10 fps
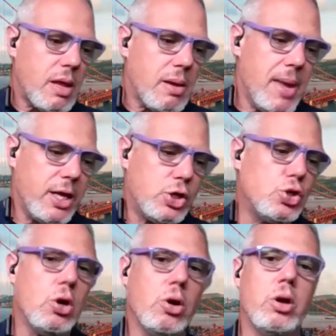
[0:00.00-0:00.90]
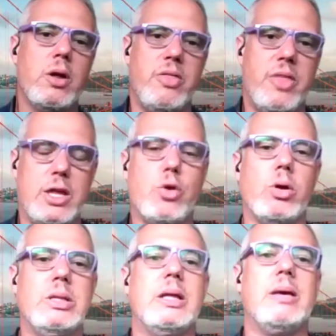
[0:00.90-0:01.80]
make sure that you're
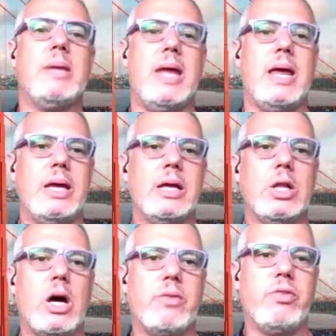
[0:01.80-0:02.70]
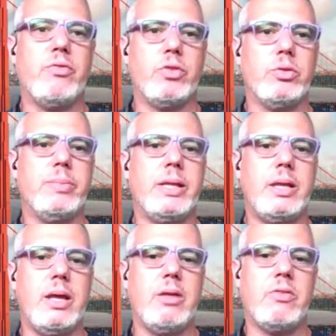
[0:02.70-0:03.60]
eliminating a lot of the
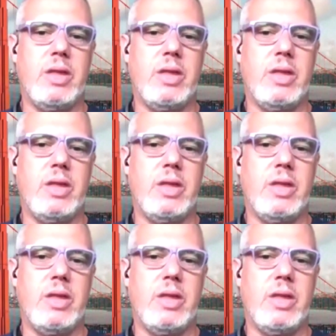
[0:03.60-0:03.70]
vulnerabilities